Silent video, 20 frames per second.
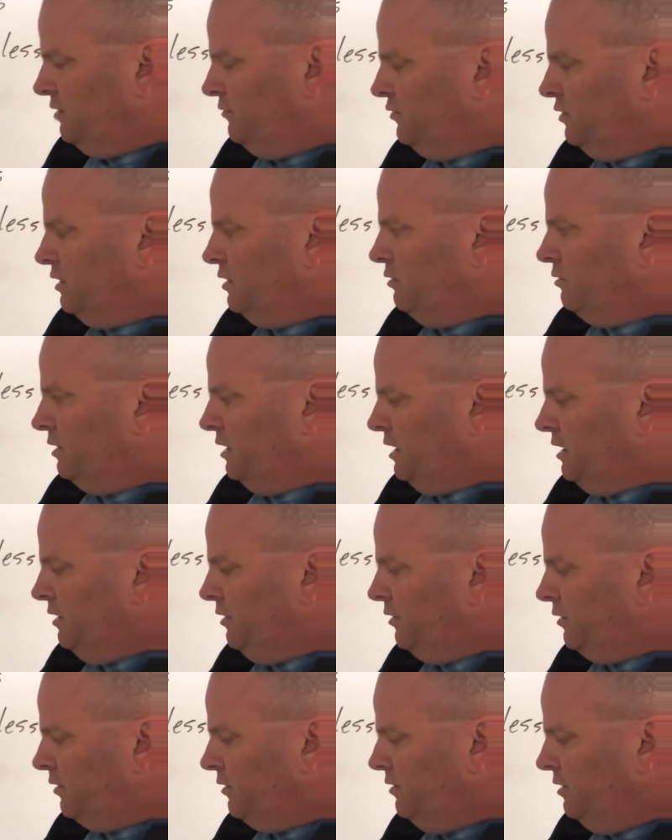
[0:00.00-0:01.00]
would go in
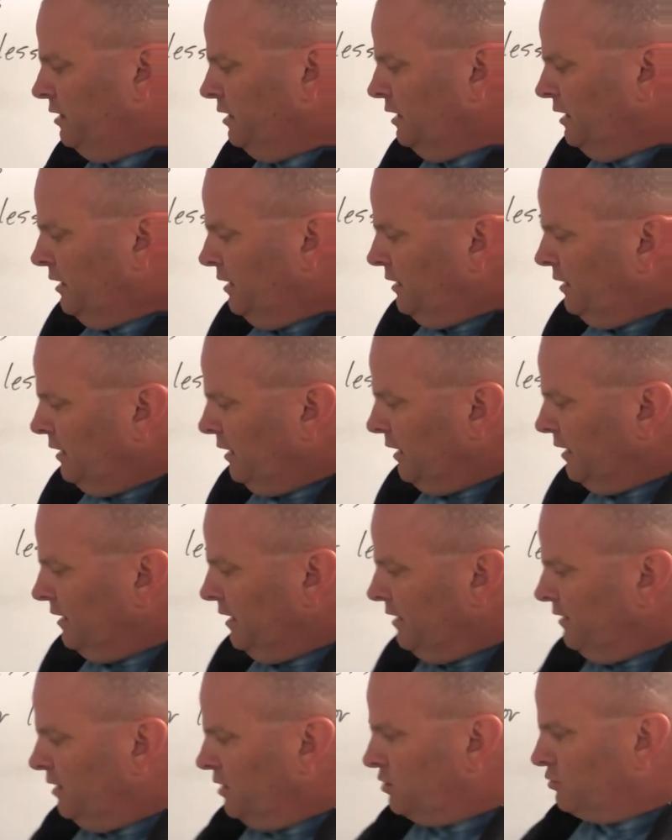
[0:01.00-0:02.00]
here, And
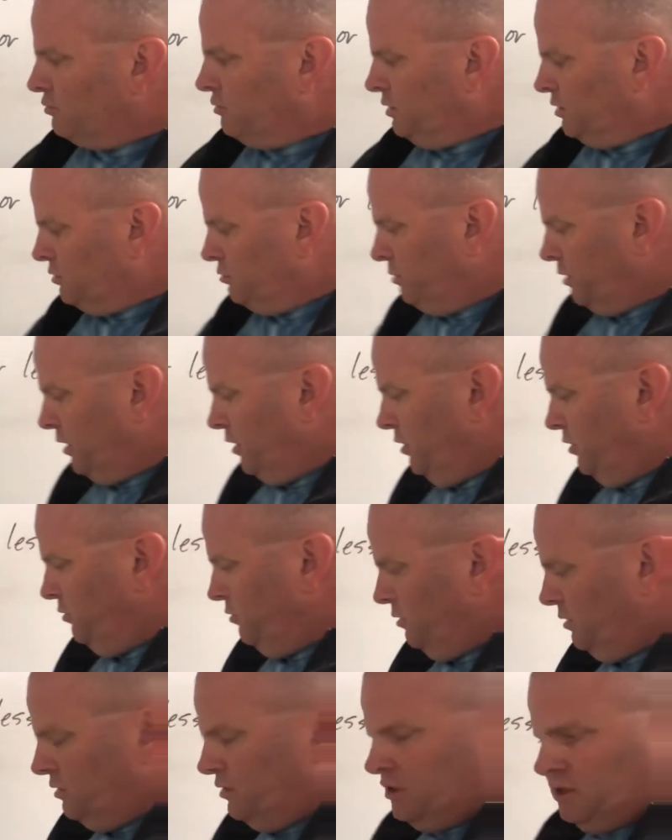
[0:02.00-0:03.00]
then this one is where you
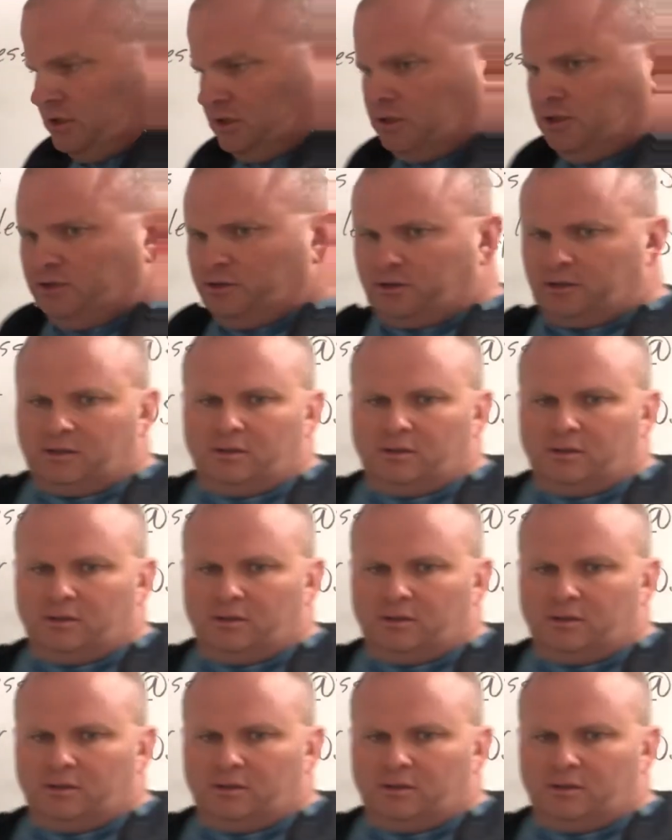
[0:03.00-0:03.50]
would just, you're